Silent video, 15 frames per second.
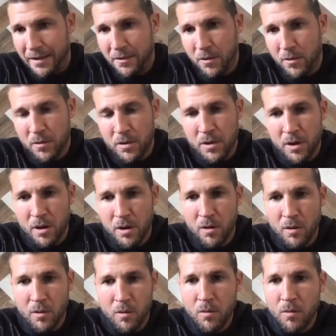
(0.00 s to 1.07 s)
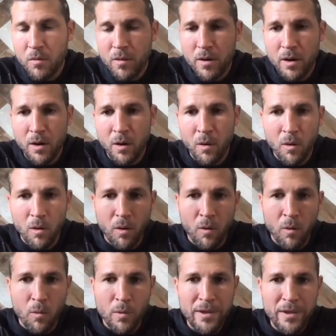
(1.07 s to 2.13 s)
don't go a
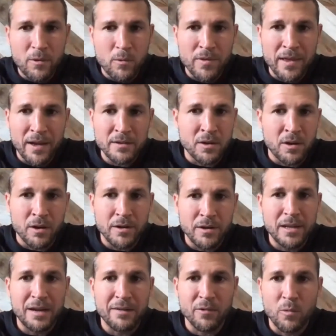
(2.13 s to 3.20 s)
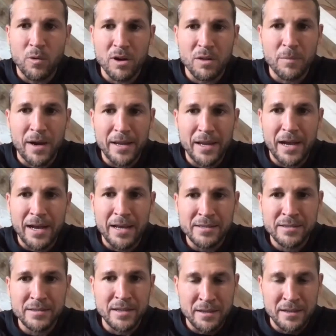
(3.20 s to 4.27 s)
week without talking to every one of my
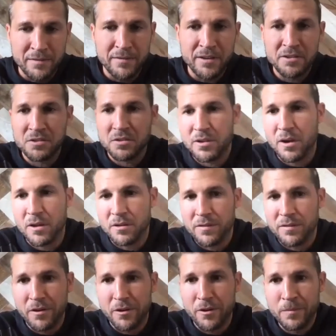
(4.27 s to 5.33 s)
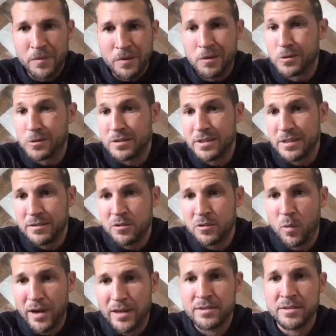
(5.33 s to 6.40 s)
guys individually on the phone, usually
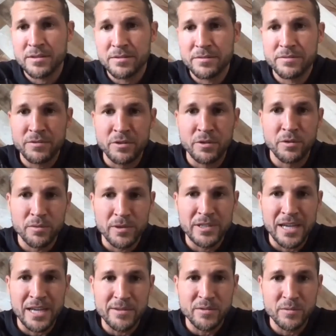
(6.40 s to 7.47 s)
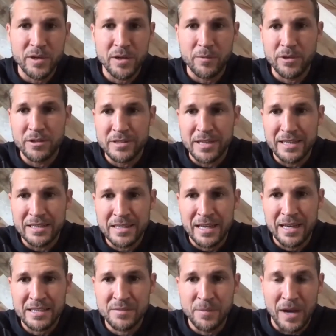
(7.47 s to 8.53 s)
twice, 2-3 times a week, and we take
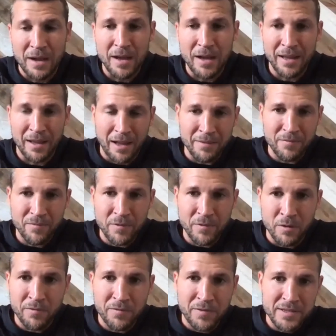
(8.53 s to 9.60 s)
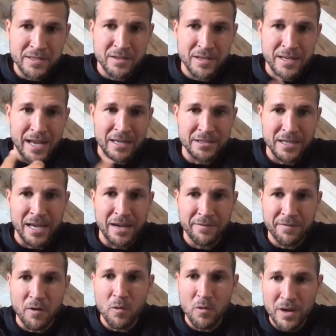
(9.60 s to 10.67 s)
texts, but I physically actually have
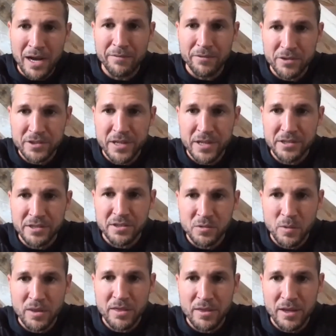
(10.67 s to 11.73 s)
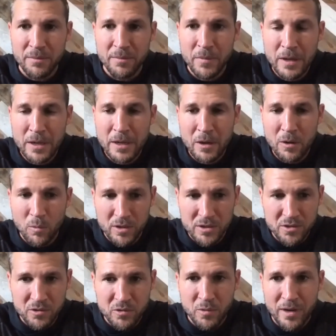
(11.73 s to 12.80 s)
phone conversations with them
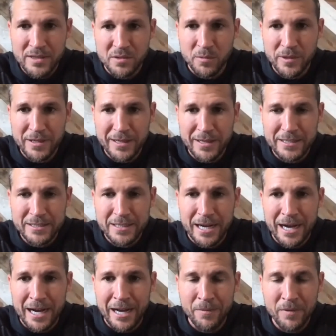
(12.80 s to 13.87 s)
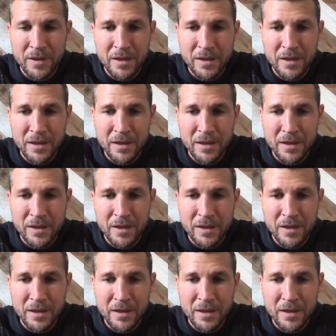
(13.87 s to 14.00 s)
once or twice a week, each guy.